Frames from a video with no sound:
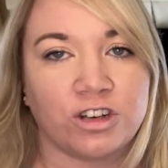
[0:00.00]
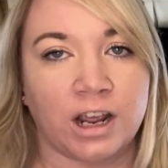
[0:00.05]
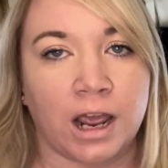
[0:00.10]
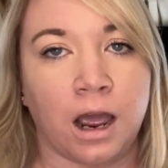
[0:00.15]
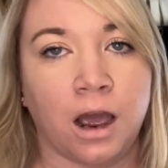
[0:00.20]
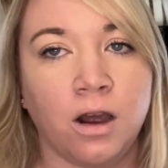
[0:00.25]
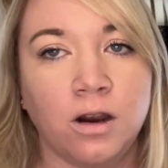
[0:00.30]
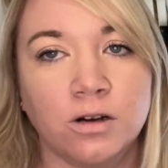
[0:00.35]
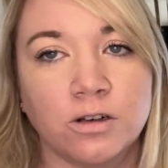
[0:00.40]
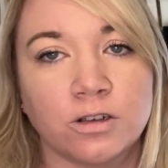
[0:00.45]

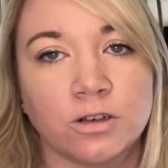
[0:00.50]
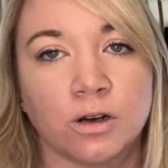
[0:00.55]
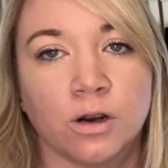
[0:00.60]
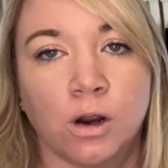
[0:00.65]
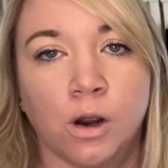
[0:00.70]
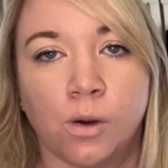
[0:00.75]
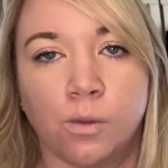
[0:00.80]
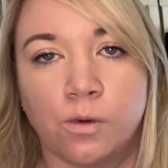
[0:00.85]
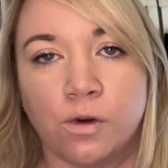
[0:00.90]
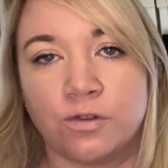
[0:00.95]
out
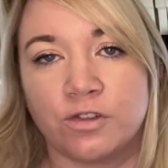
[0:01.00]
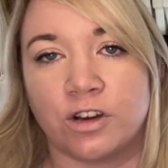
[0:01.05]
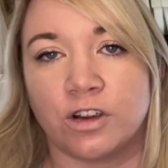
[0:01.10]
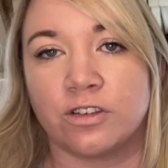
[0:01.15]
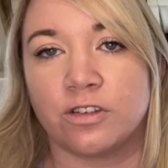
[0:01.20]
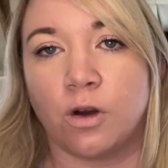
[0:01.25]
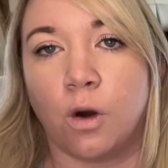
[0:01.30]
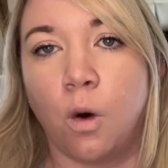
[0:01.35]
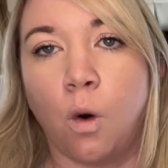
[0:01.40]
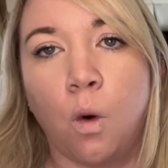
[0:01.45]
with
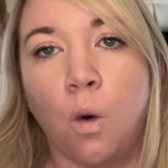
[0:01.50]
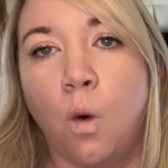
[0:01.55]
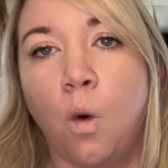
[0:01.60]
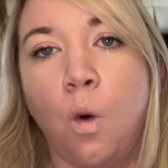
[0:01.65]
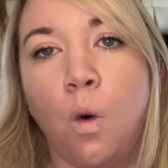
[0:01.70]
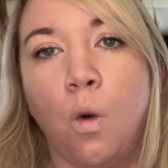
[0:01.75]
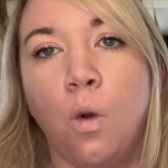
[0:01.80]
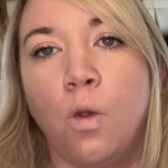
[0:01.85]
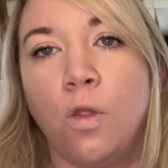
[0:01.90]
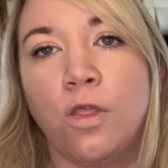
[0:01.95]
just
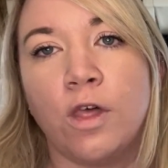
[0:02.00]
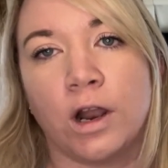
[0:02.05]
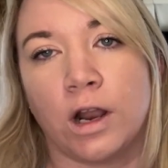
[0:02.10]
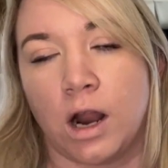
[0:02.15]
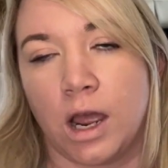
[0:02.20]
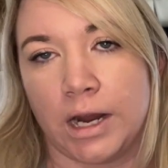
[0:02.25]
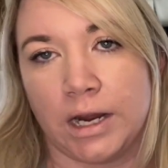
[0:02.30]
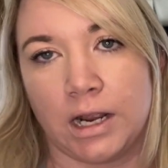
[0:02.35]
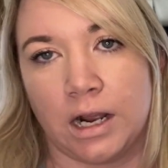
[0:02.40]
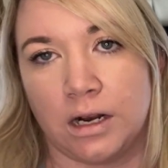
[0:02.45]
all the
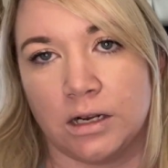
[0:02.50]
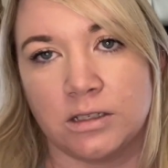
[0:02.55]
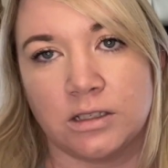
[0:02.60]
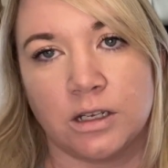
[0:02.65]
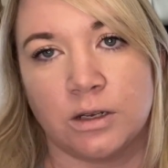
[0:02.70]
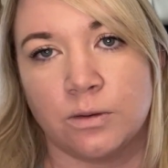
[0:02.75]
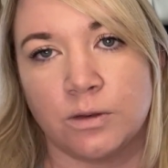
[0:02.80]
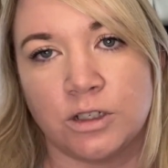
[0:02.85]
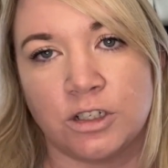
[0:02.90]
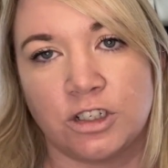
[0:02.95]
light colours.
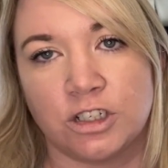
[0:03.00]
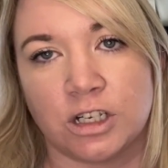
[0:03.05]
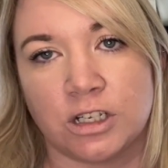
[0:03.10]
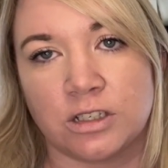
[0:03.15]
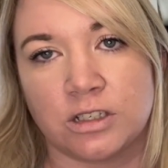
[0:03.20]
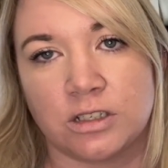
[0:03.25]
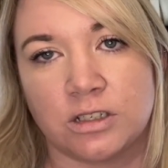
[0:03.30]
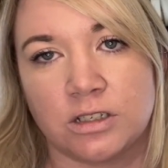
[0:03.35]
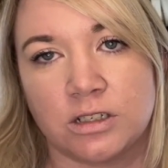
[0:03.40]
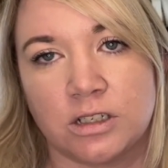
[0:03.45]
It was
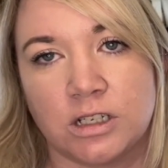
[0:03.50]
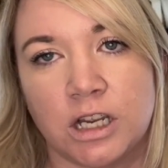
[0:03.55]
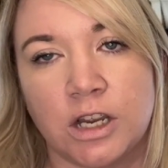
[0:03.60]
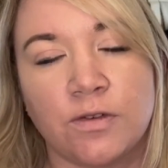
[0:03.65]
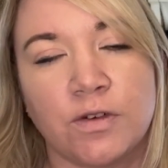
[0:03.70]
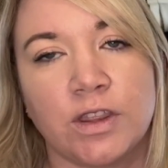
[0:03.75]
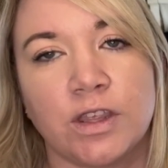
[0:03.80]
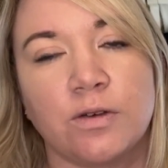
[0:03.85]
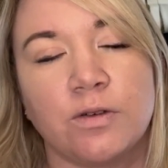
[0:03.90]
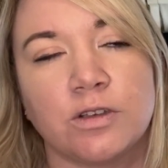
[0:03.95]
just,
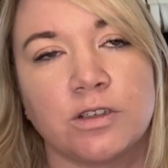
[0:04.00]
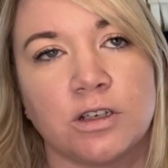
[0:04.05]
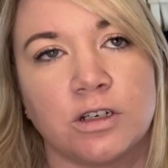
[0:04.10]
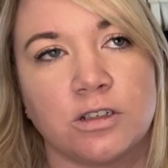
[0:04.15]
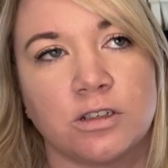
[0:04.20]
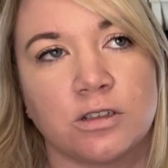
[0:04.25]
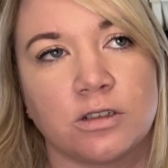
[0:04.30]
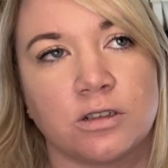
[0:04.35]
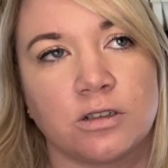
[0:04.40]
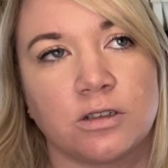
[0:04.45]
everything was
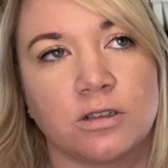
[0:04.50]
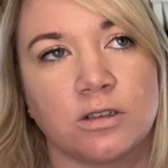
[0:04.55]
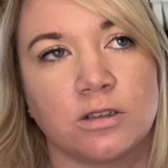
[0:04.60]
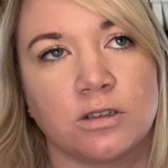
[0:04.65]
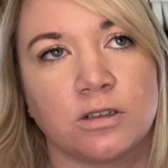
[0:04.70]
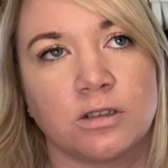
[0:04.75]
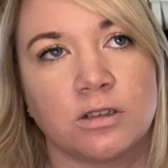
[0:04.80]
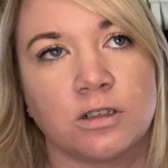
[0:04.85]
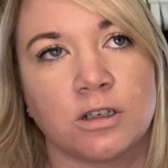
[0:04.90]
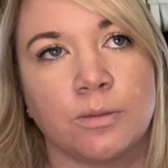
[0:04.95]
just
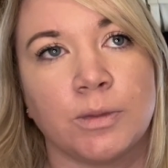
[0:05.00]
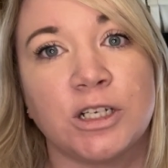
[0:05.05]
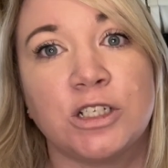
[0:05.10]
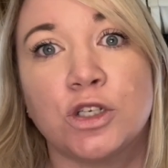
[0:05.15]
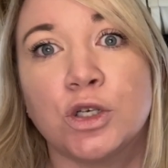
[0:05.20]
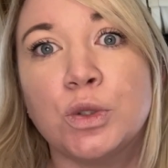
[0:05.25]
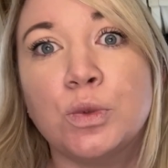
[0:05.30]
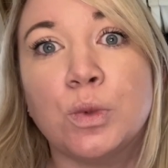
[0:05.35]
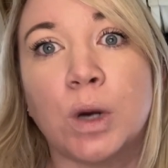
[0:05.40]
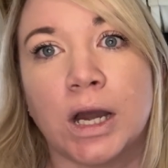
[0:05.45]
going to be
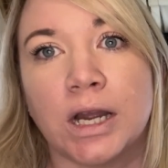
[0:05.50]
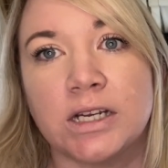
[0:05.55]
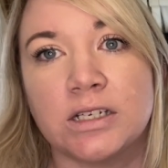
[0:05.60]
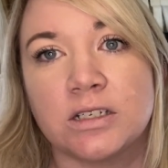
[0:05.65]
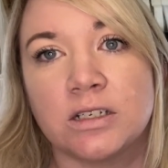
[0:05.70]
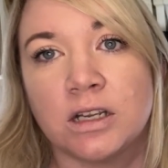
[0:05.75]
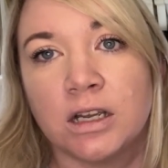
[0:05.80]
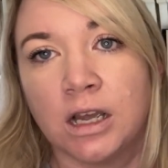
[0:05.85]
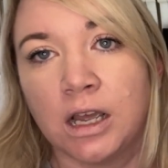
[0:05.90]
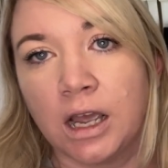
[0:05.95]
too
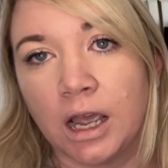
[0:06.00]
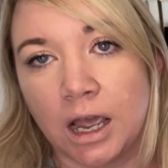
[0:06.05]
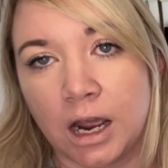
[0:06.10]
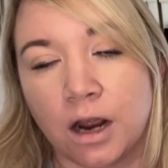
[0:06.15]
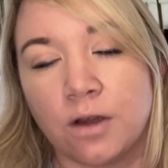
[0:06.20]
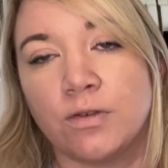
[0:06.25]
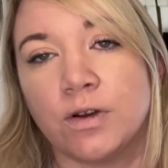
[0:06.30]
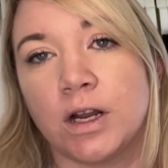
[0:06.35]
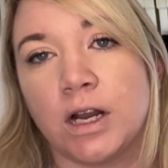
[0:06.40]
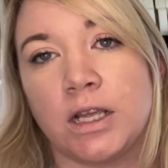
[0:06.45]
white, and
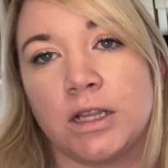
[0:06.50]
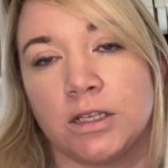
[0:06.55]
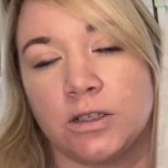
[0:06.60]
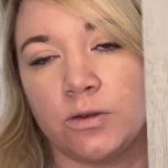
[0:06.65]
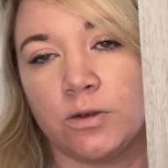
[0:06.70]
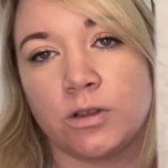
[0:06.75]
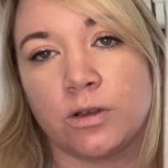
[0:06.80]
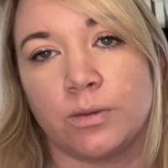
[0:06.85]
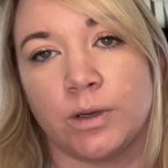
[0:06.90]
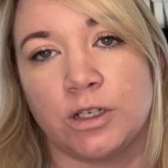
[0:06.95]
I felt like this
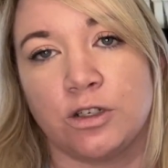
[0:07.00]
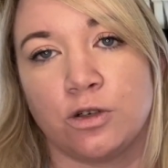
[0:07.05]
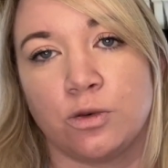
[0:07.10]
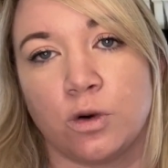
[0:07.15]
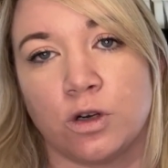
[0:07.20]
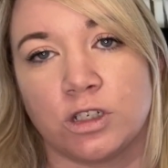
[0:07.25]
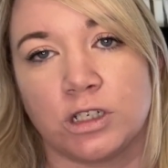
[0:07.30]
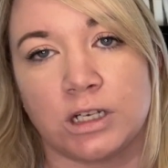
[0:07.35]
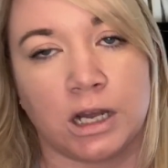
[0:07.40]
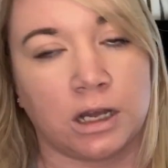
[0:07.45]
was going to be too
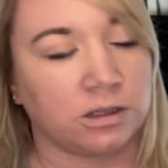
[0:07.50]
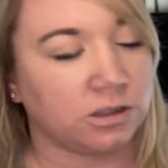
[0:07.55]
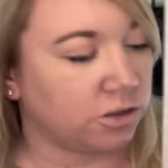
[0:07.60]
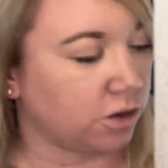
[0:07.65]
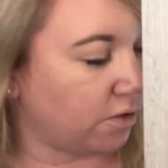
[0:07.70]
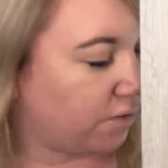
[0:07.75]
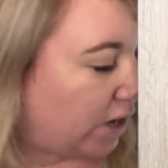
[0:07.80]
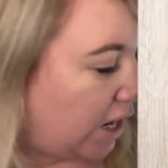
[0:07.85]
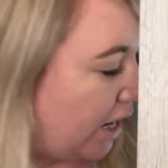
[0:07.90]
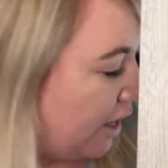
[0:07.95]
washed out. So
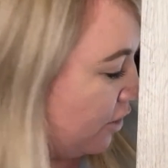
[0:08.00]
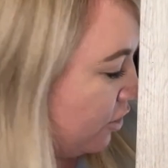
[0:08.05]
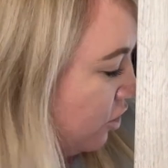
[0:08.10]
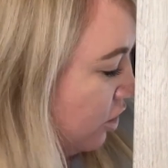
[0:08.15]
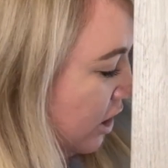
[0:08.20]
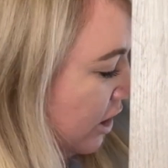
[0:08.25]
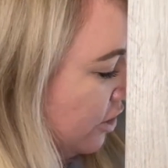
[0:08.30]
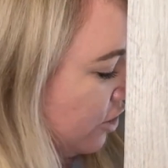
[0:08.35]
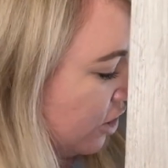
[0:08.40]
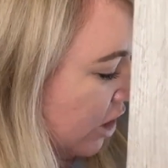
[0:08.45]
I've
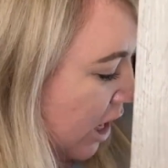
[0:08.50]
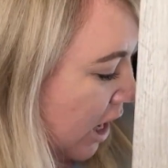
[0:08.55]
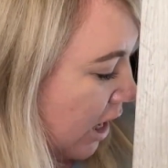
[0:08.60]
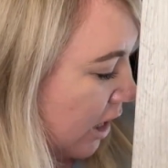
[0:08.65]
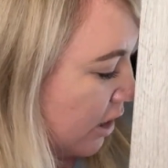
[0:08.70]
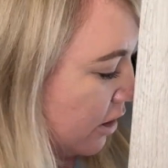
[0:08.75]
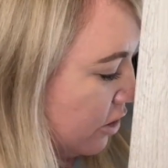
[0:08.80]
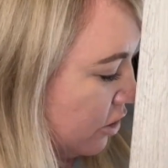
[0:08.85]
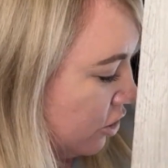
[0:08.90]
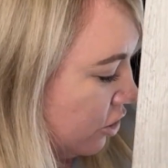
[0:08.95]
actually
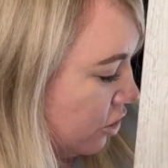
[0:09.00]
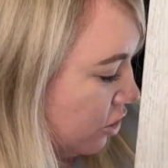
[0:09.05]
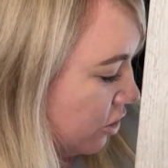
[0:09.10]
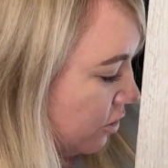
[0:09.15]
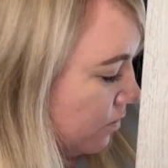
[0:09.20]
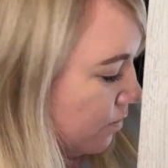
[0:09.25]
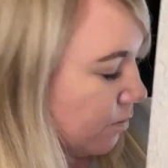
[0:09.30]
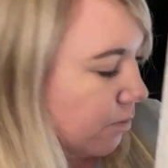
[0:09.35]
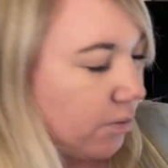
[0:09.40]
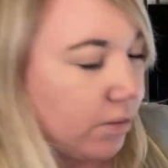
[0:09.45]

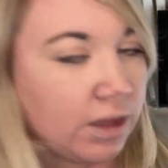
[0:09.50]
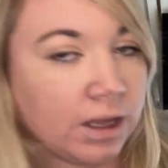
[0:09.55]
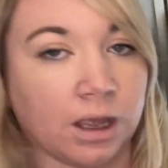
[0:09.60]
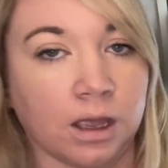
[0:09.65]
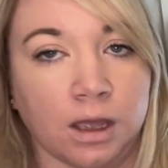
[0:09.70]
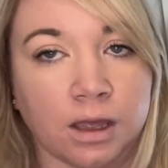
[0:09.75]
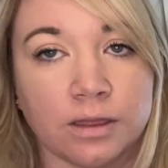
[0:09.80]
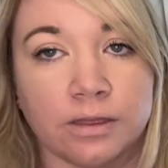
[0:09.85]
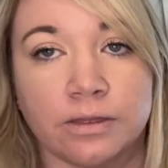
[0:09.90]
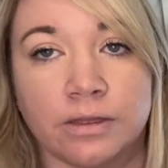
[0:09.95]
changed
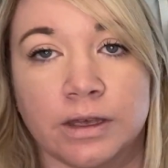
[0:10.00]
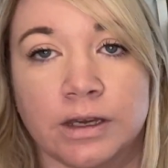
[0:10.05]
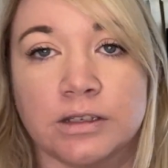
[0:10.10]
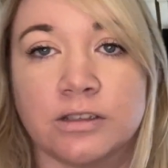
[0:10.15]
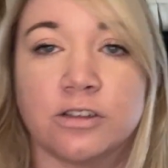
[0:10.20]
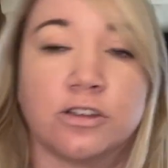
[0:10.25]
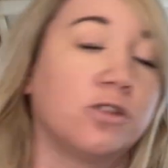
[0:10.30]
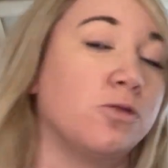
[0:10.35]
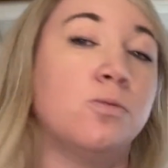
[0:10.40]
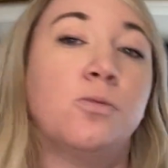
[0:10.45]

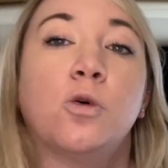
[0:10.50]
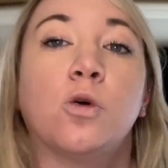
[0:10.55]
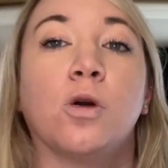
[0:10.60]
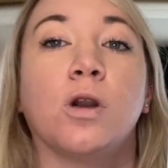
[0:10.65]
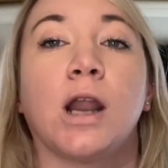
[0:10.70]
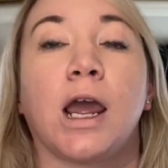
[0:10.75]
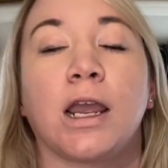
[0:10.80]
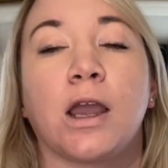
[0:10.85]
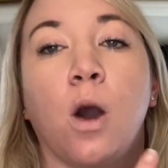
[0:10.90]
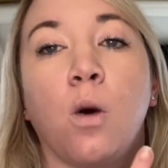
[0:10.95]
this to more
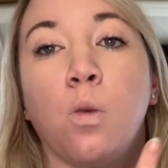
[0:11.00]
like a